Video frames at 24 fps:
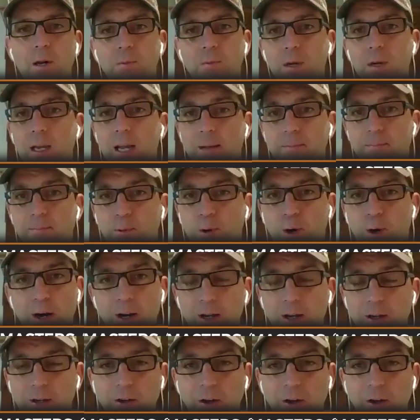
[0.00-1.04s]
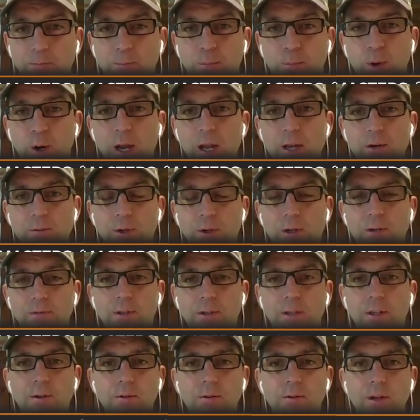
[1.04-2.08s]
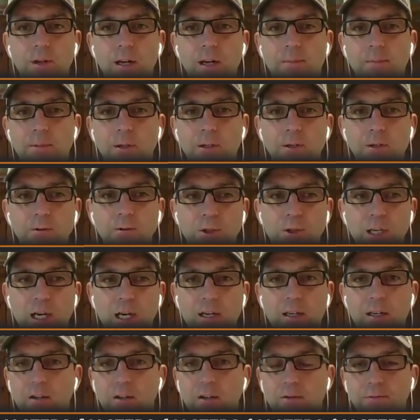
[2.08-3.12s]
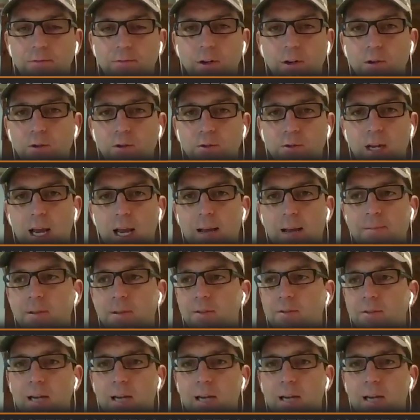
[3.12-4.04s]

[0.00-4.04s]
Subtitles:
we have product called Brand Review to help you do check-ins, photos, captions.